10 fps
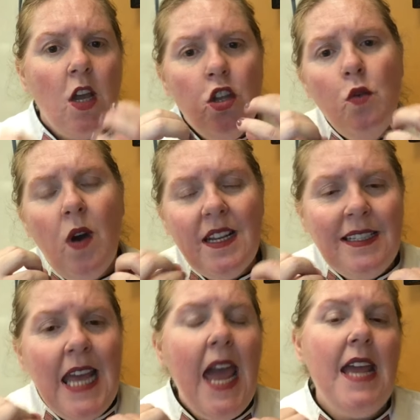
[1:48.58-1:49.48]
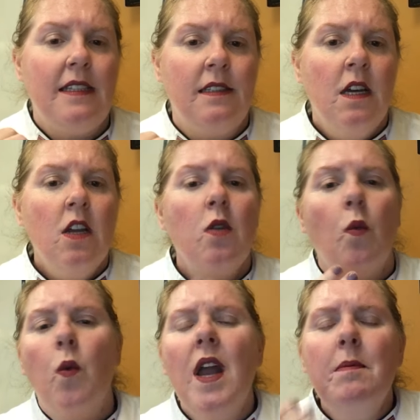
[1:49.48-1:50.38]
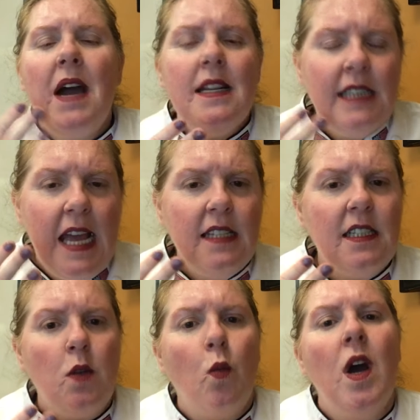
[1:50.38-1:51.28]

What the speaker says: You want to taste. What am I tasting?